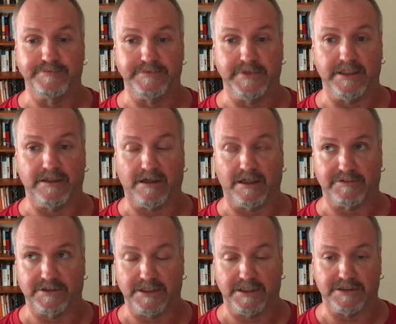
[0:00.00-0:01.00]
in a lot of
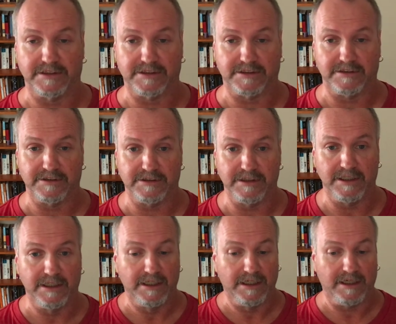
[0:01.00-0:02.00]
cities in this country.
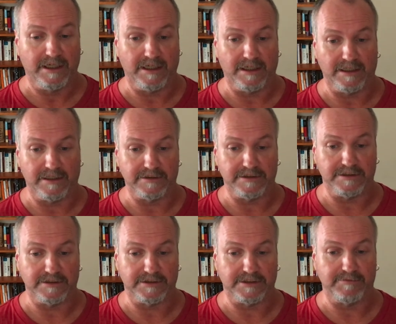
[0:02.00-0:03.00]

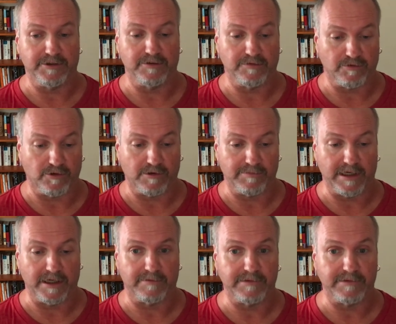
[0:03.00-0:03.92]
It seemed to roll back.